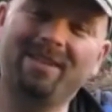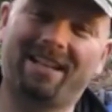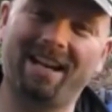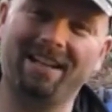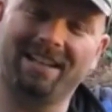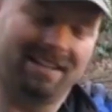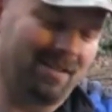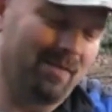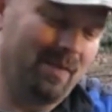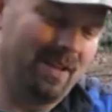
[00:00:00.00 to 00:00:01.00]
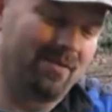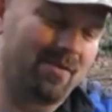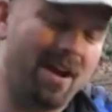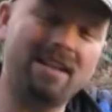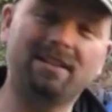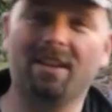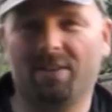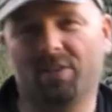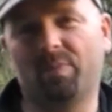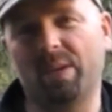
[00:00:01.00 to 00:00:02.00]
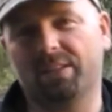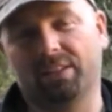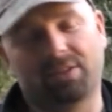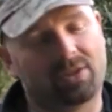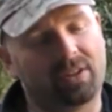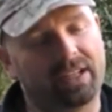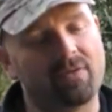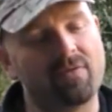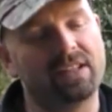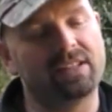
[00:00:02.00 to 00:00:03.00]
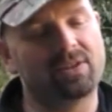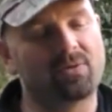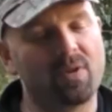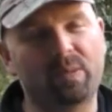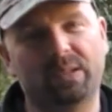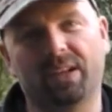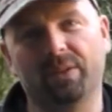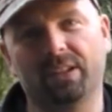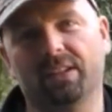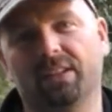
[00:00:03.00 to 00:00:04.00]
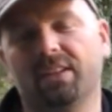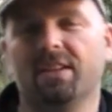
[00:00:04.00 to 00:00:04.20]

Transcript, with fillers: but you can get them in red. They've basically just got like a red strip down here.